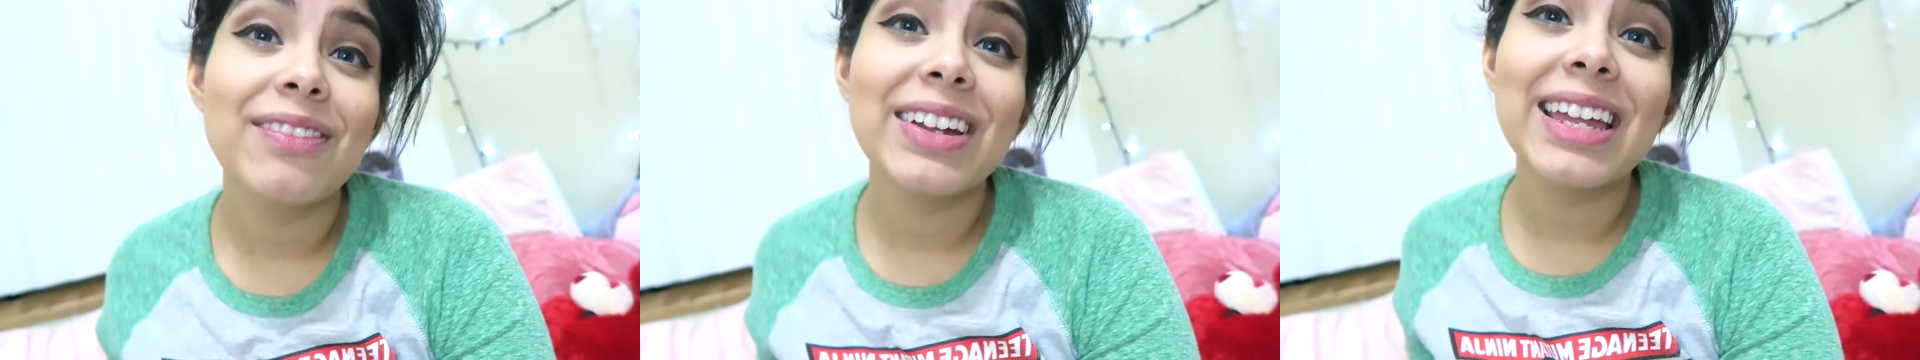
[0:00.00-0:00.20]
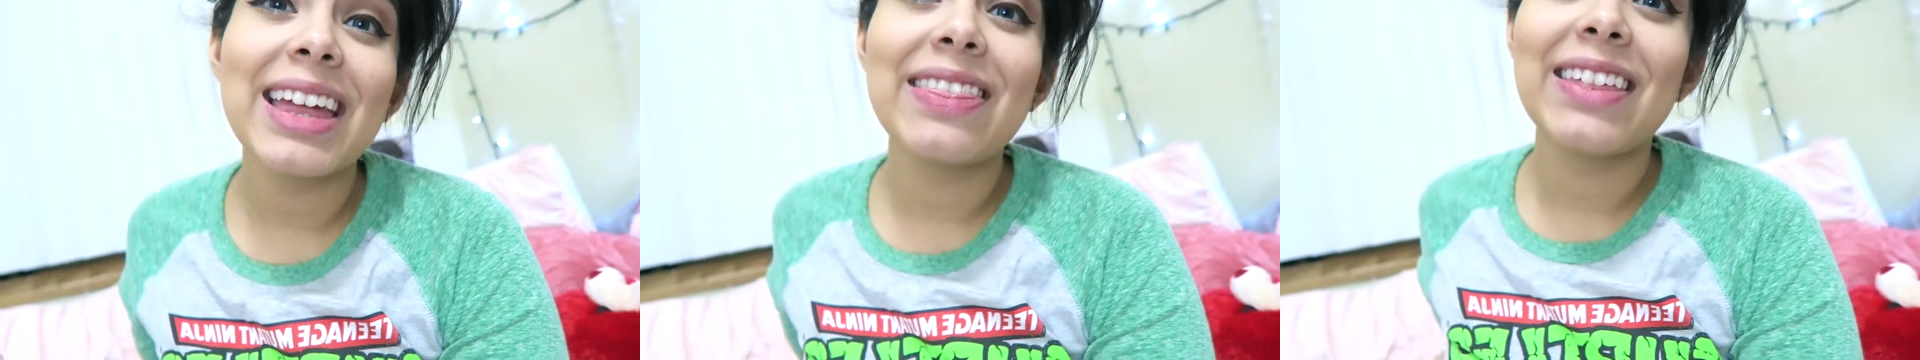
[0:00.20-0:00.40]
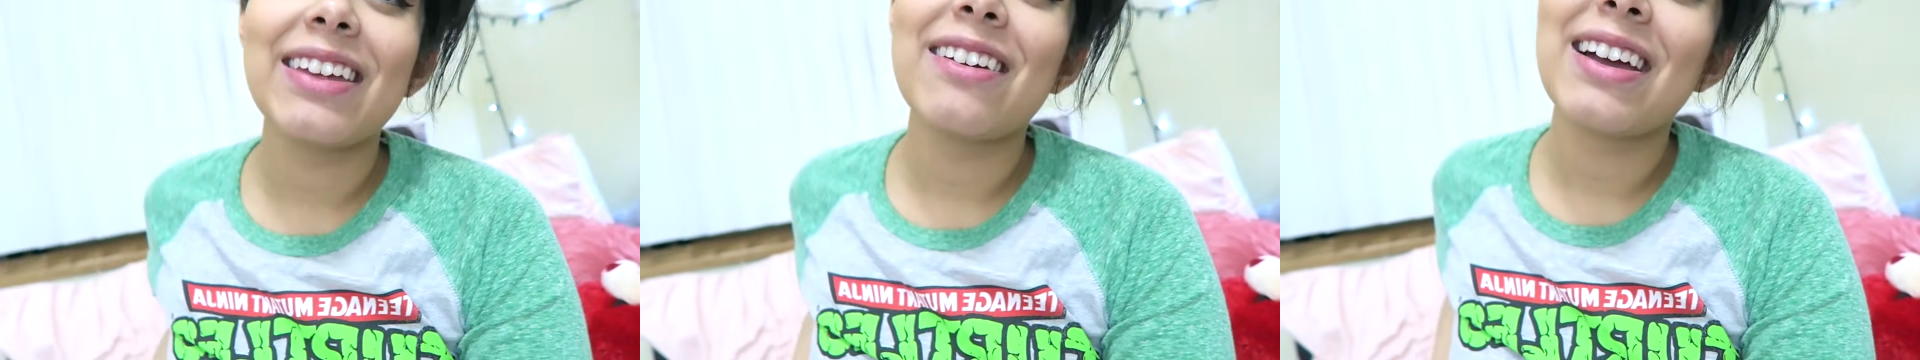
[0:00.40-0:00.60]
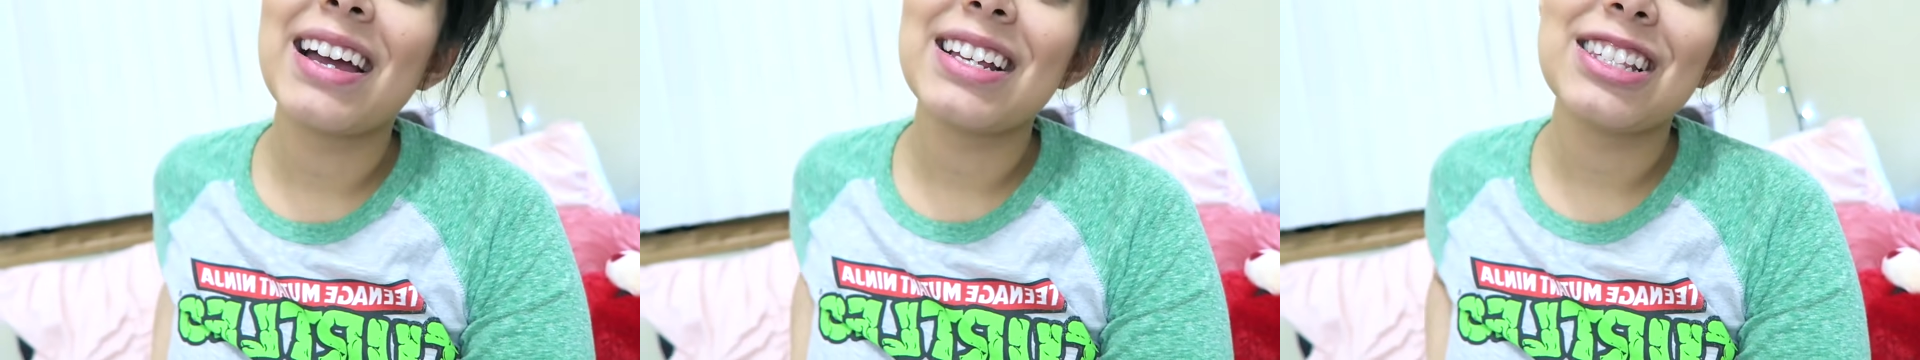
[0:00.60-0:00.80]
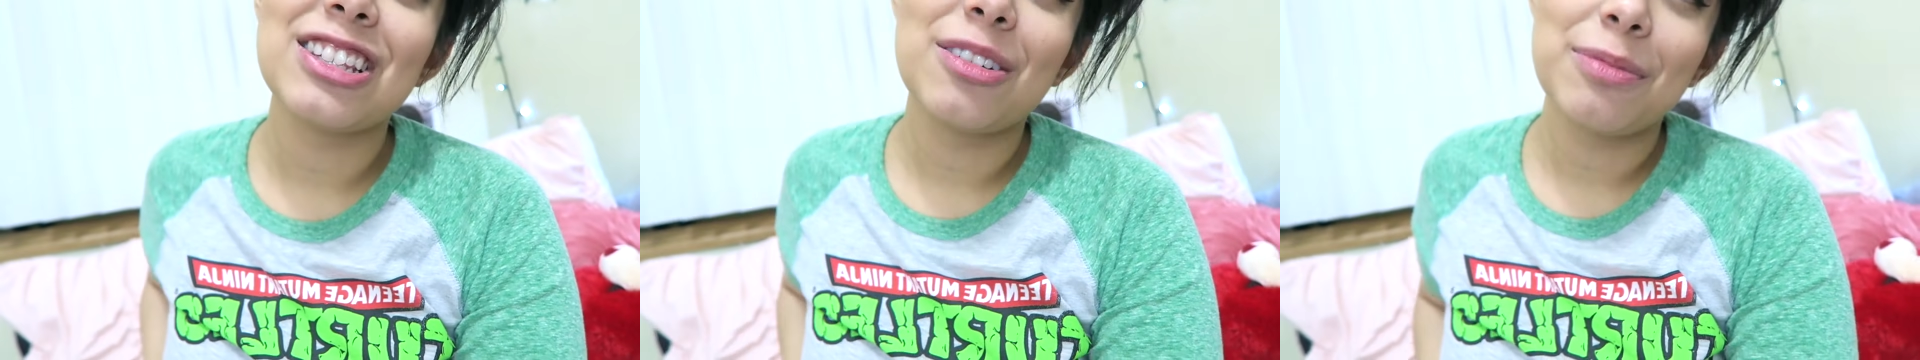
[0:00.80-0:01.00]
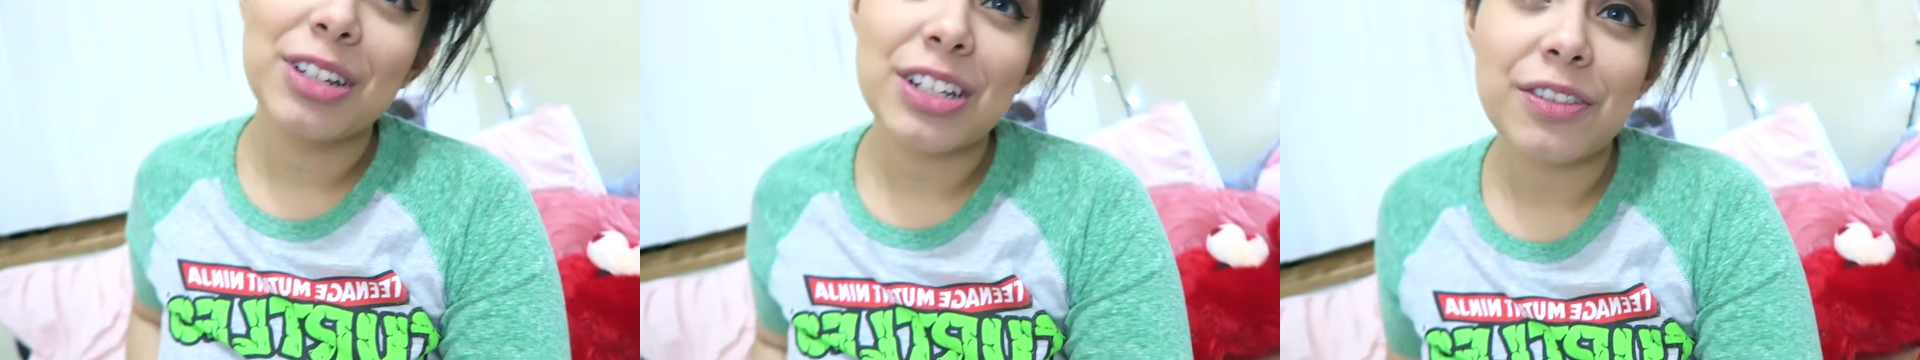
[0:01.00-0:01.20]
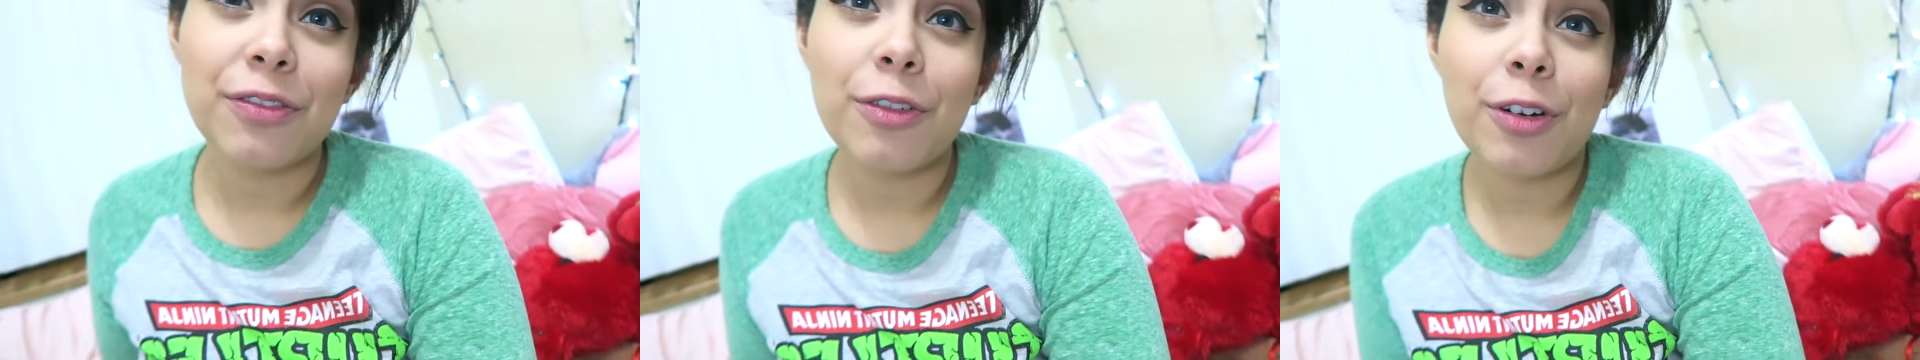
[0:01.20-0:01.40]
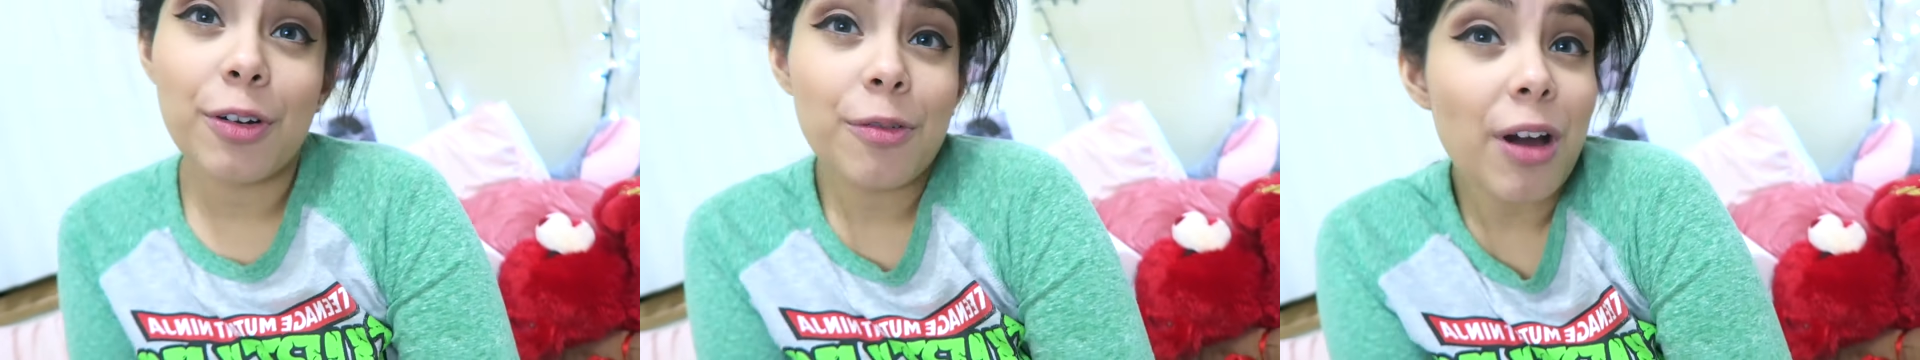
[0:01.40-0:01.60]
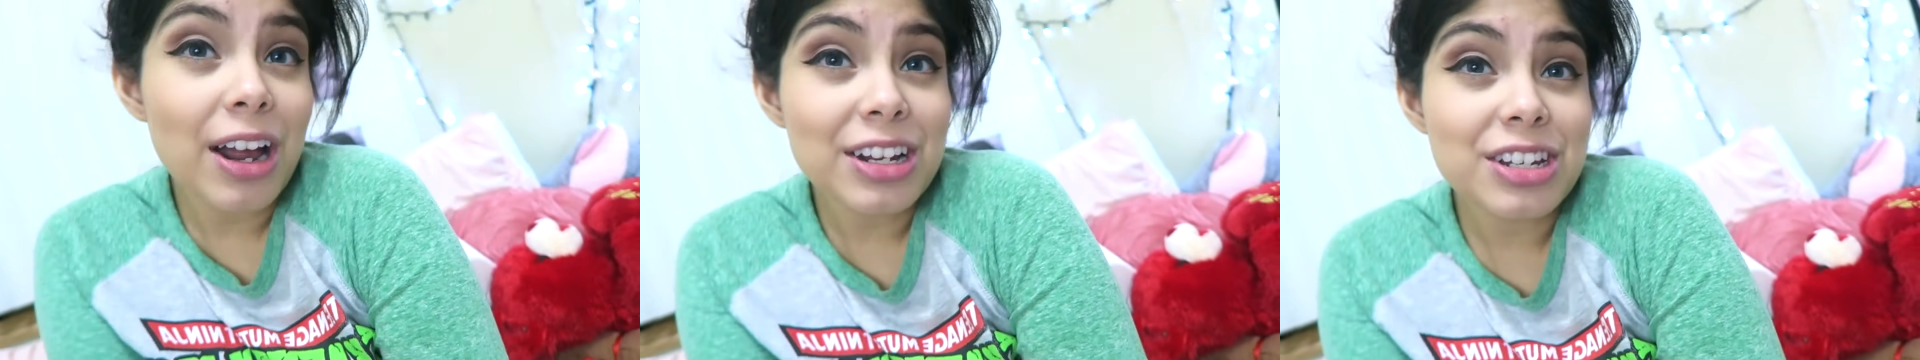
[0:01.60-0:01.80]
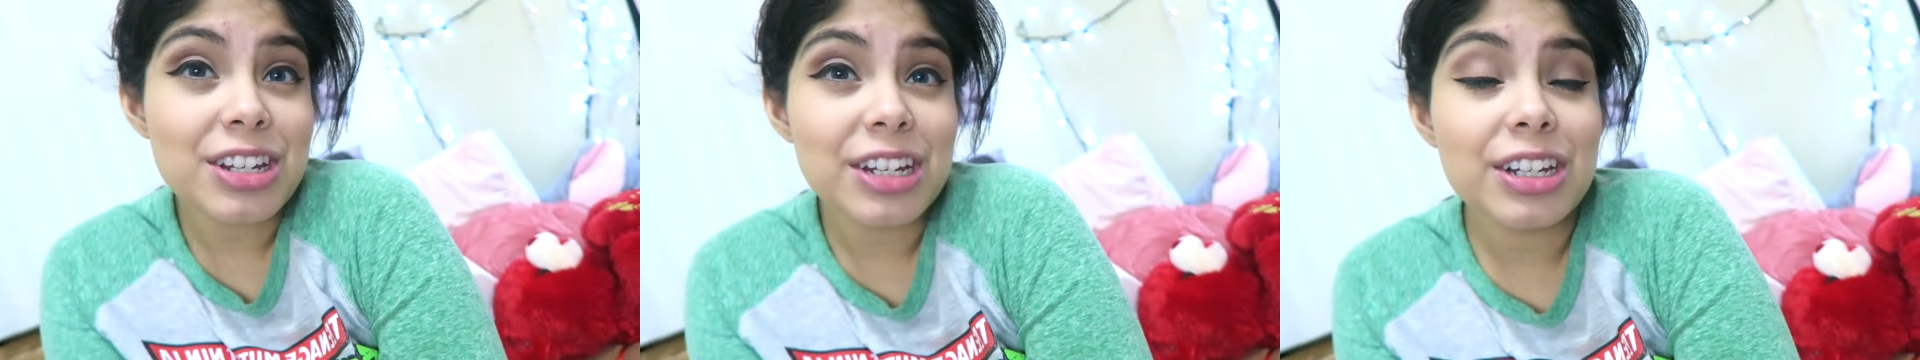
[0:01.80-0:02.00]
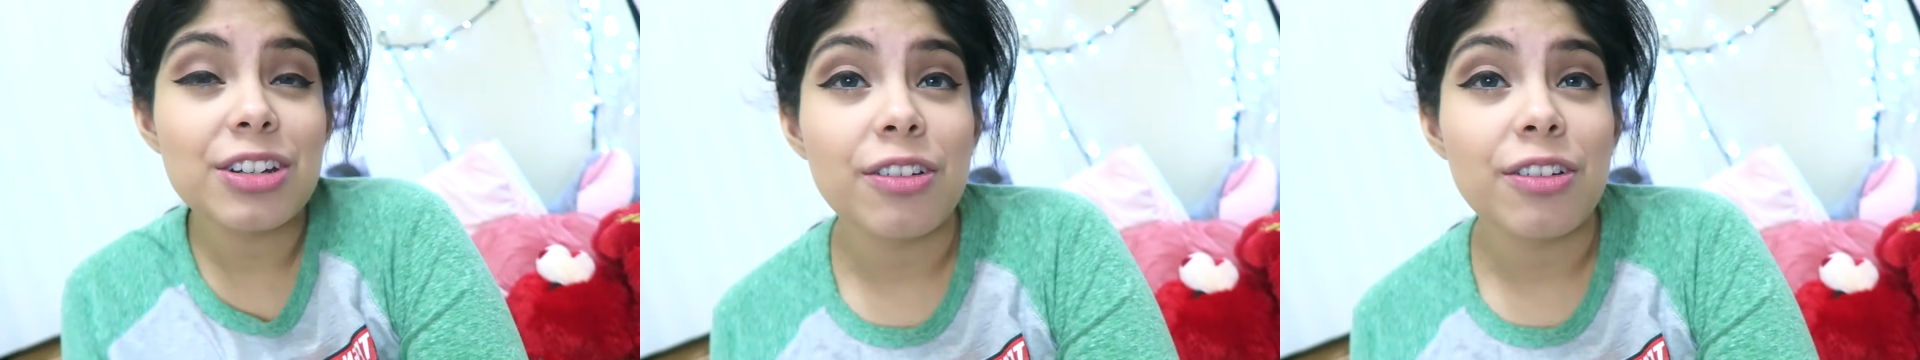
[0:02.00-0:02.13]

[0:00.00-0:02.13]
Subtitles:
But yeah, thank you guys so much for watching.